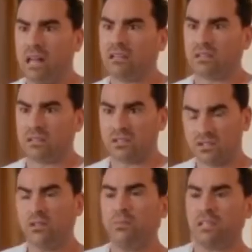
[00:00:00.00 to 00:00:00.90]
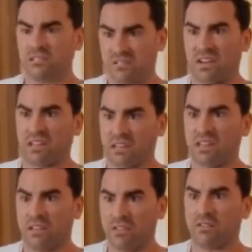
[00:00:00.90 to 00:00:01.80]
That is the stupidest
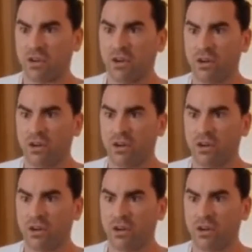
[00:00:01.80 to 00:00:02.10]
fucking thing I've ever